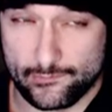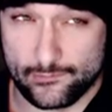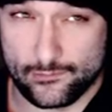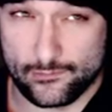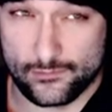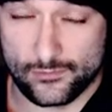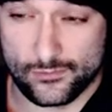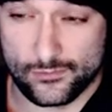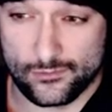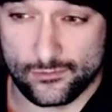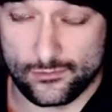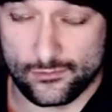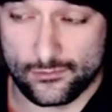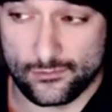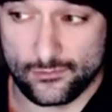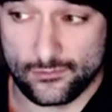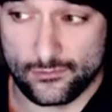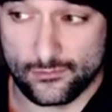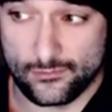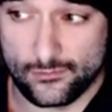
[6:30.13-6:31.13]

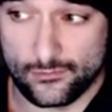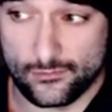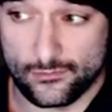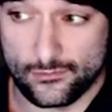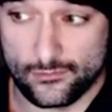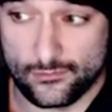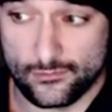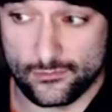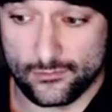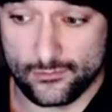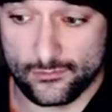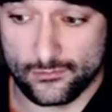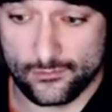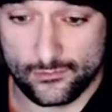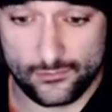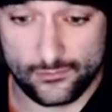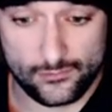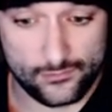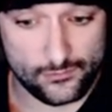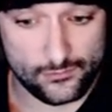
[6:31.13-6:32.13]

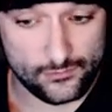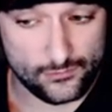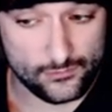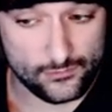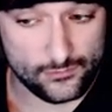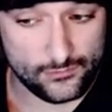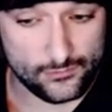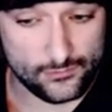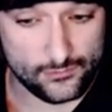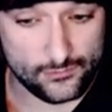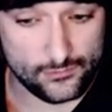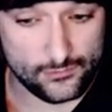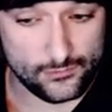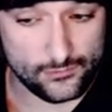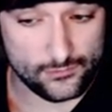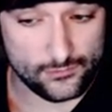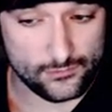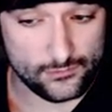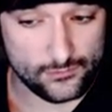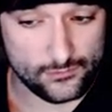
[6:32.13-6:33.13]

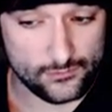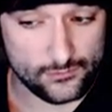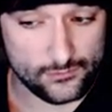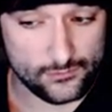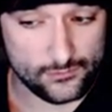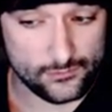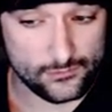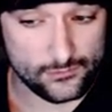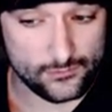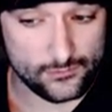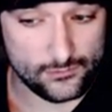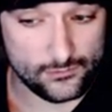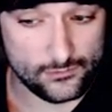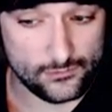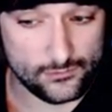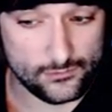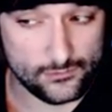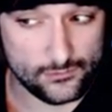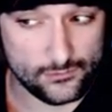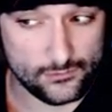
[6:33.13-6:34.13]

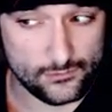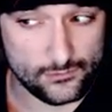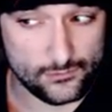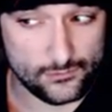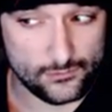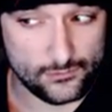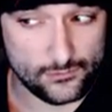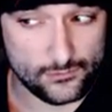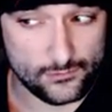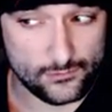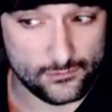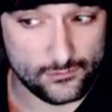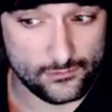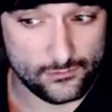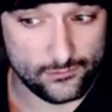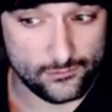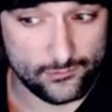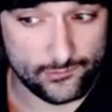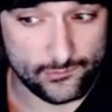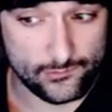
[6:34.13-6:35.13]

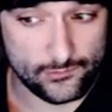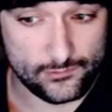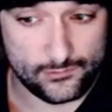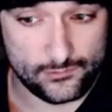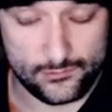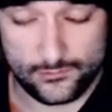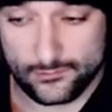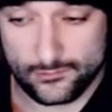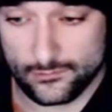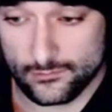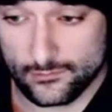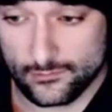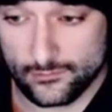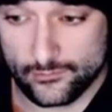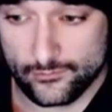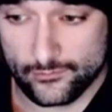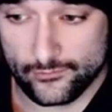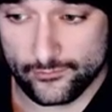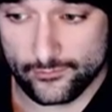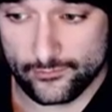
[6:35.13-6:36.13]

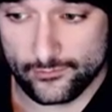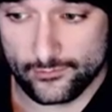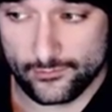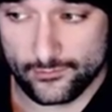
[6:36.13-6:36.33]
(silence)